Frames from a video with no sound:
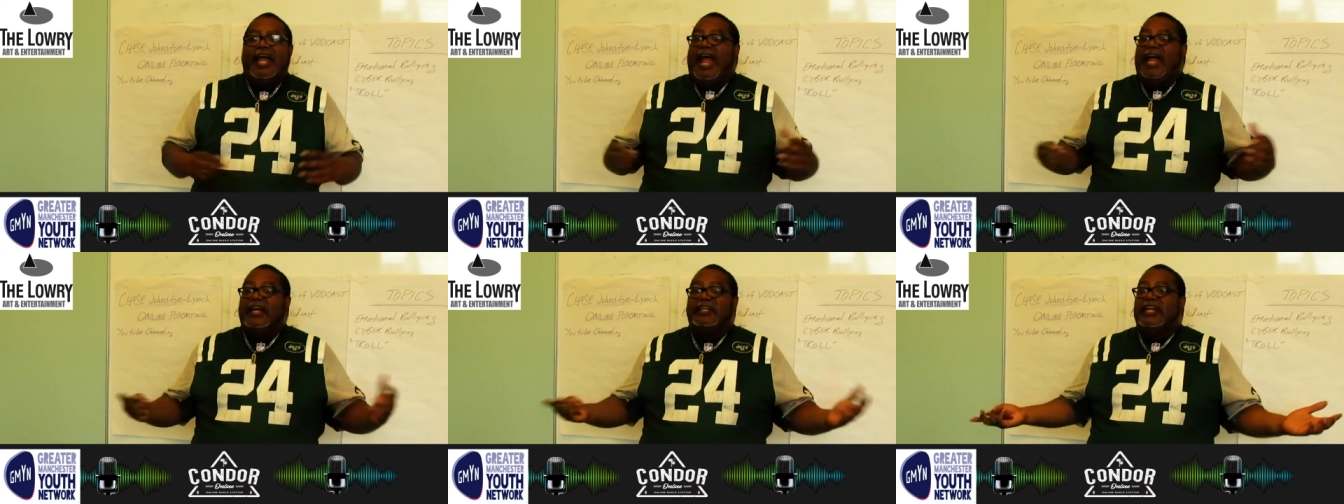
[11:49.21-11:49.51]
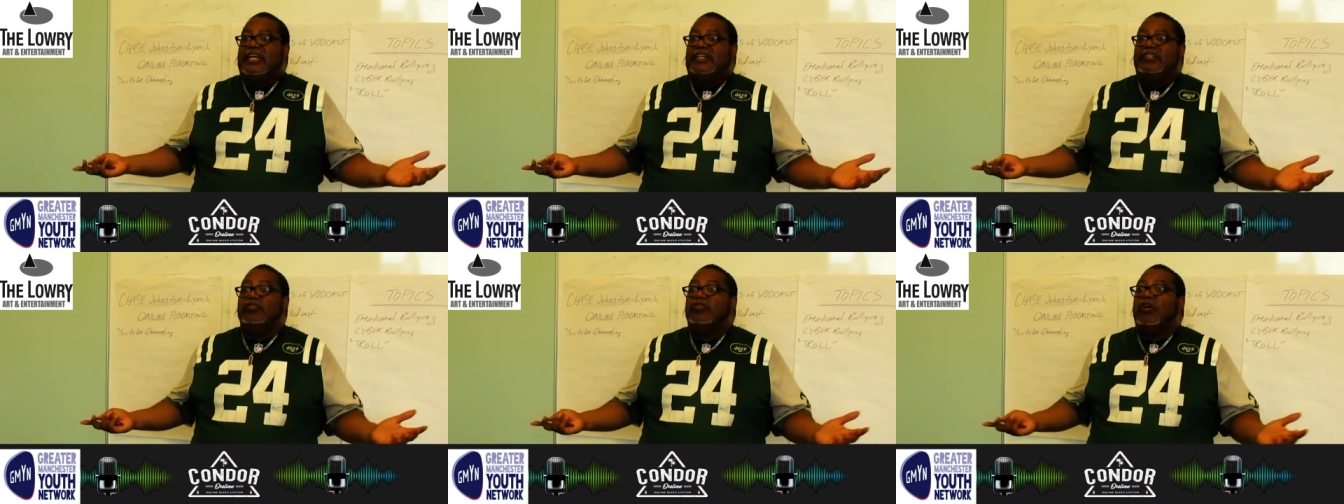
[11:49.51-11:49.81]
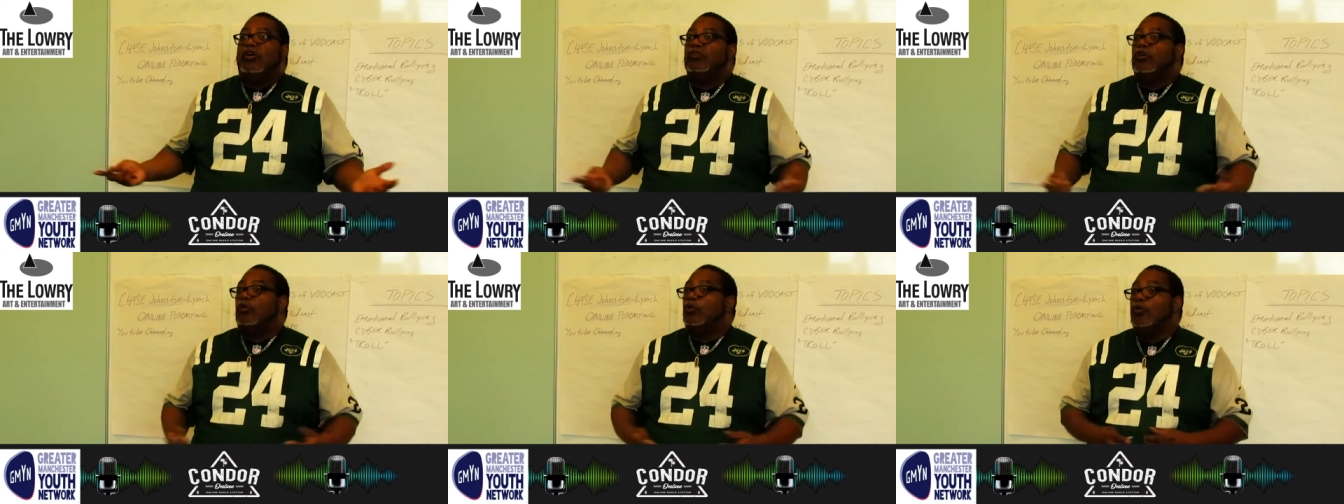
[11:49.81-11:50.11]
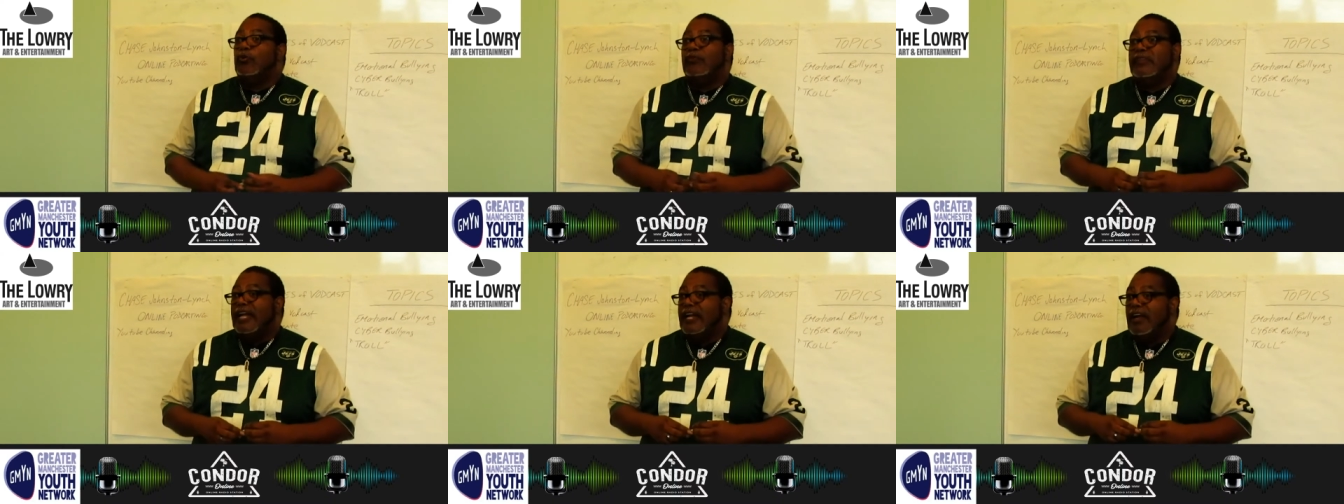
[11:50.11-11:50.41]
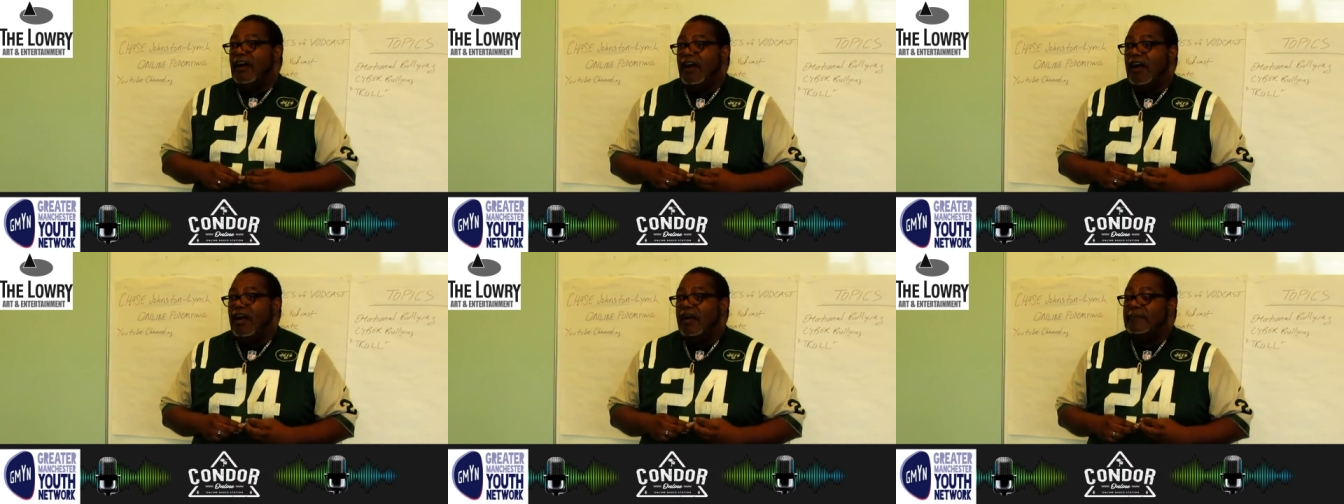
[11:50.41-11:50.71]
and then you don't know who
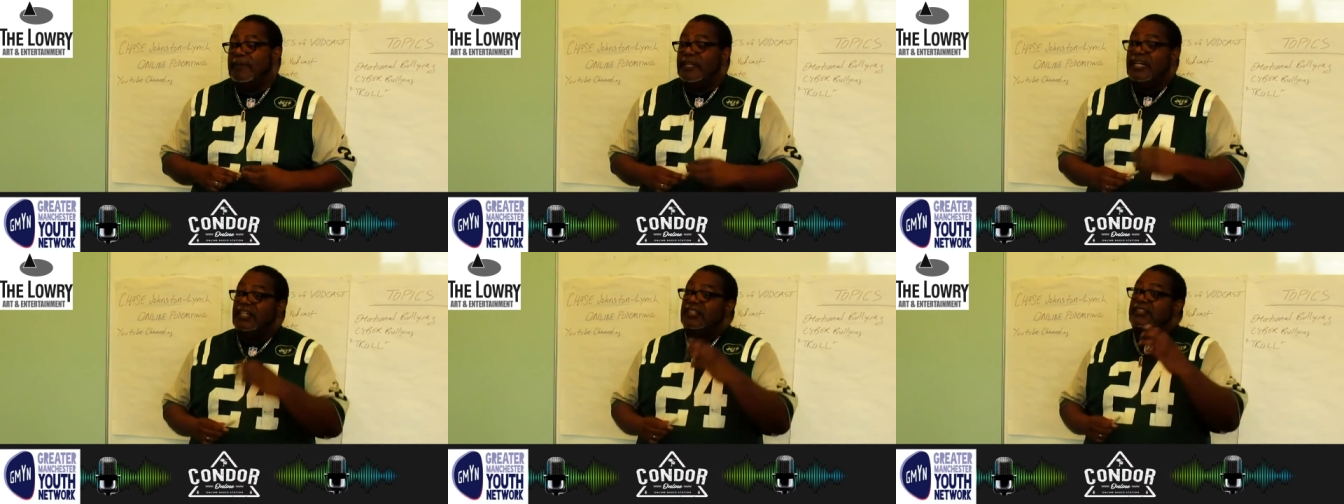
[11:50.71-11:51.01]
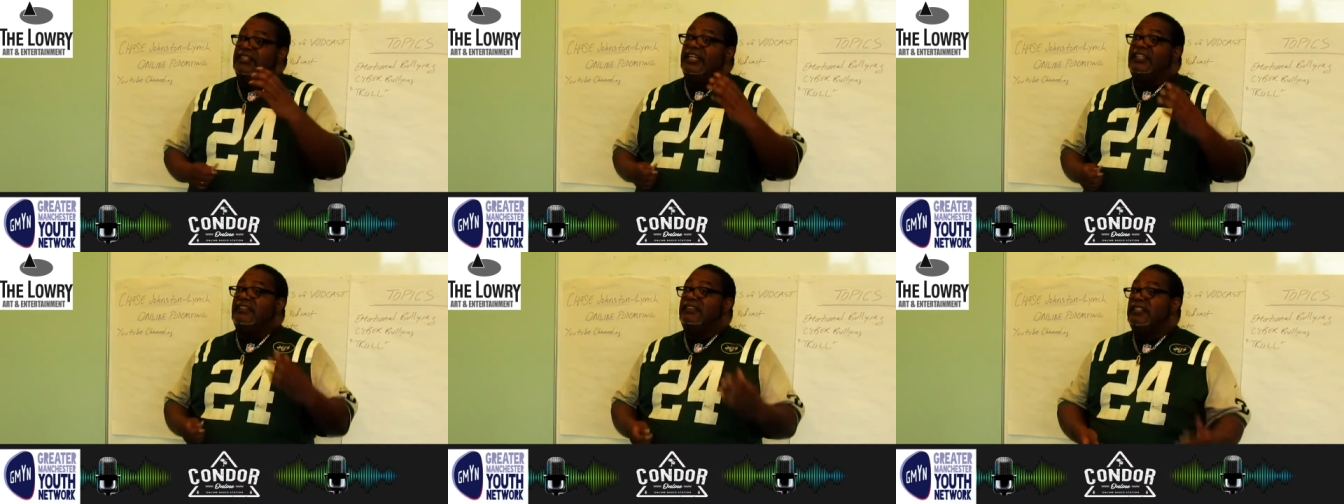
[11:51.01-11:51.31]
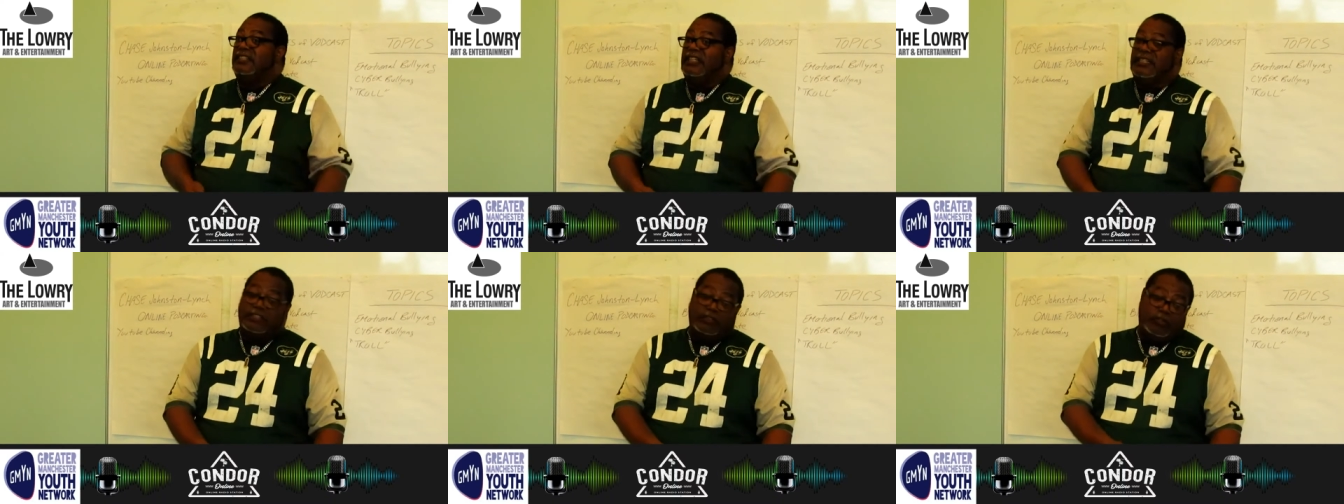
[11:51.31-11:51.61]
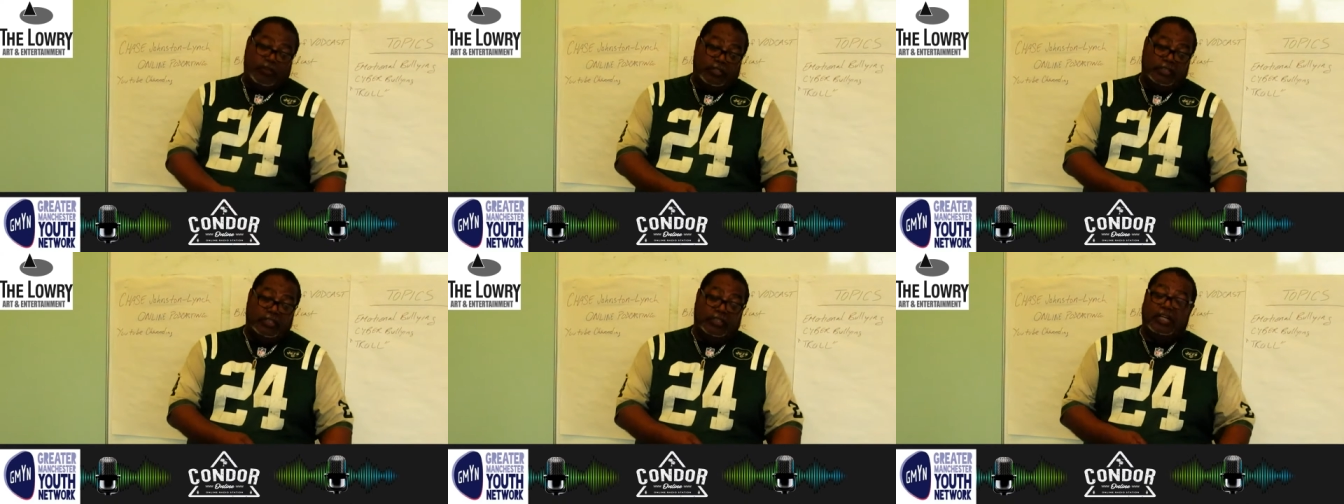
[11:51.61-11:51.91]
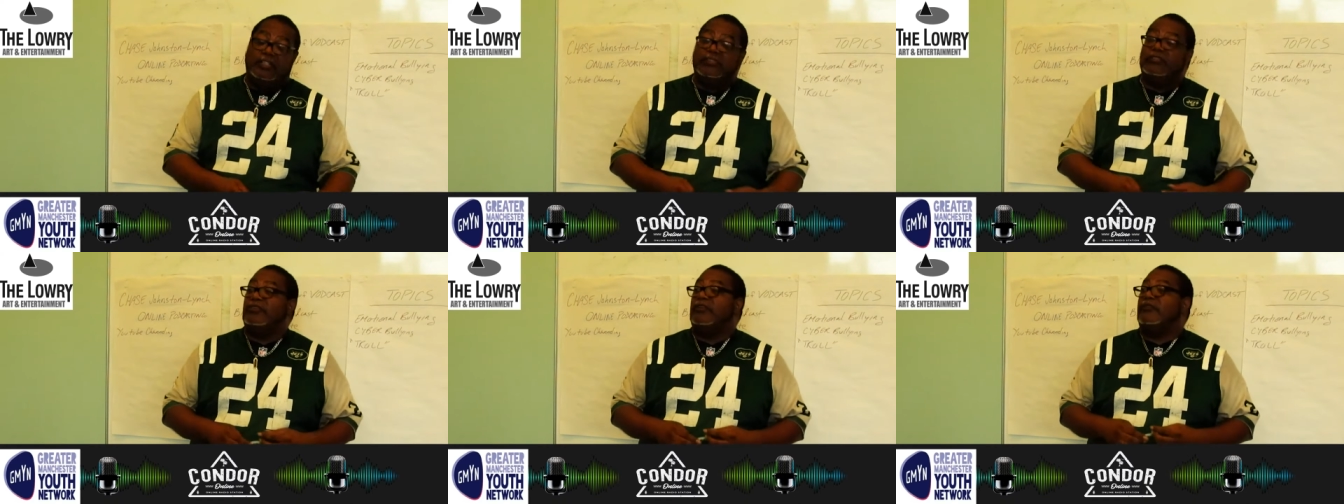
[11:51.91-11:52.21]
they are because they did it
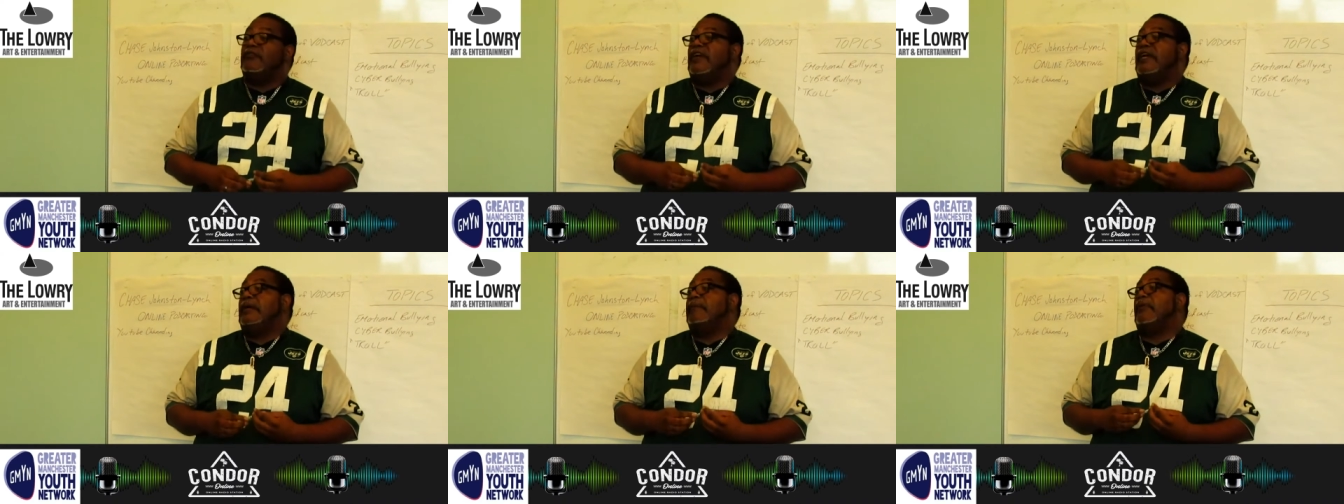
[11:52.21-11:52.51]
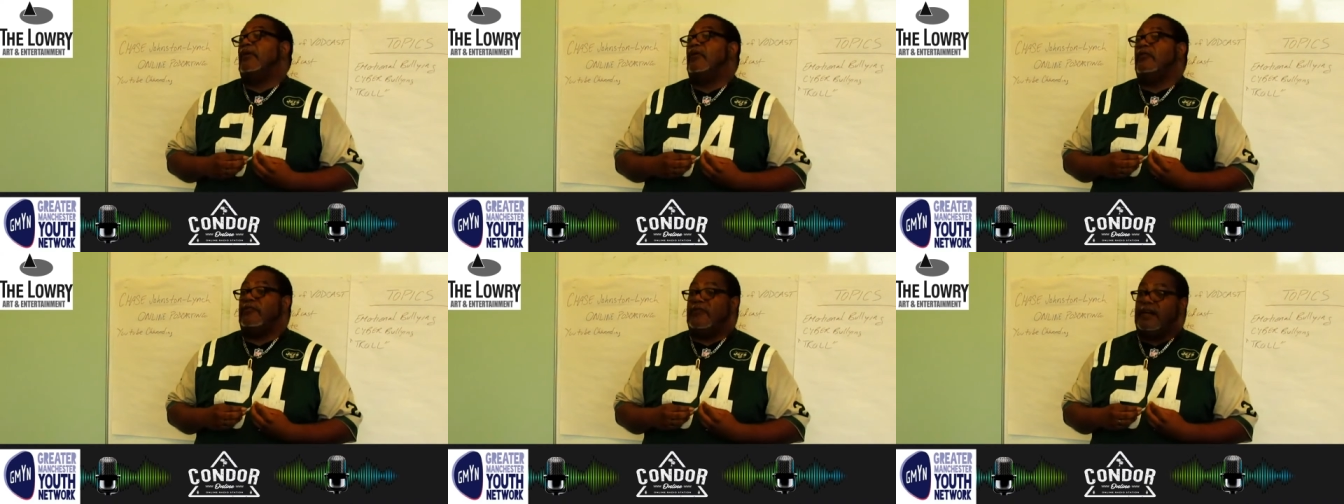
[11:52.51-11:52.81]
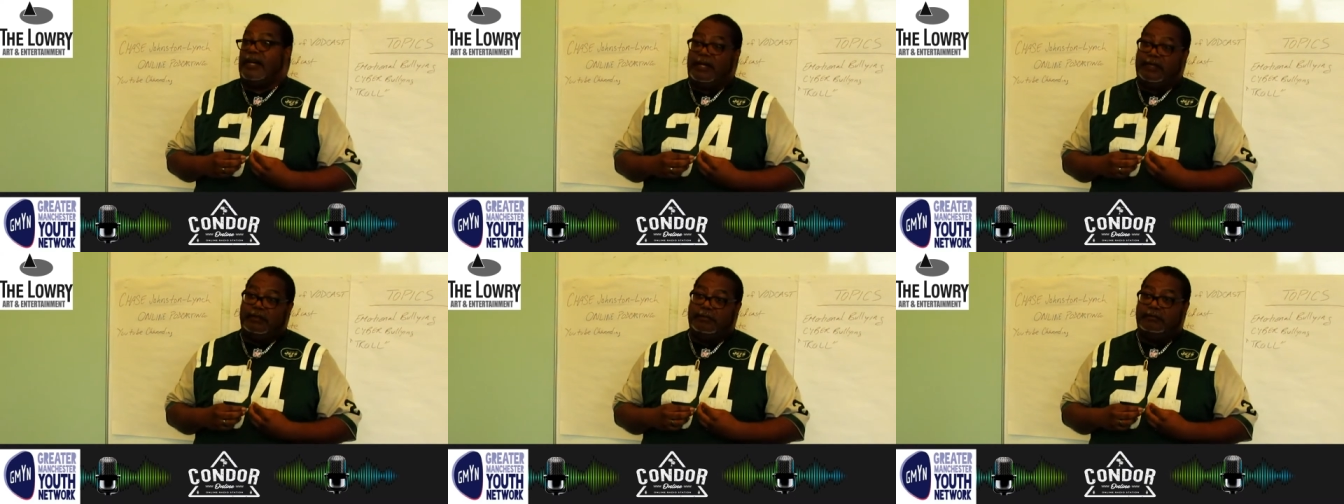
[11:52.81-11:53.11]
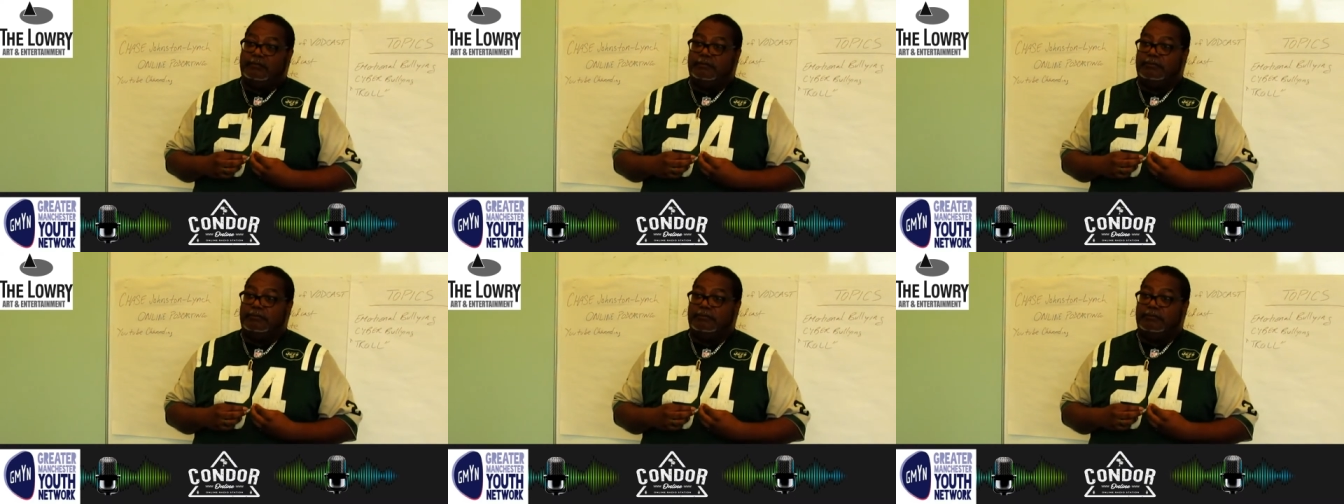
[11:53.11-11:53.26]
under, under a fake profile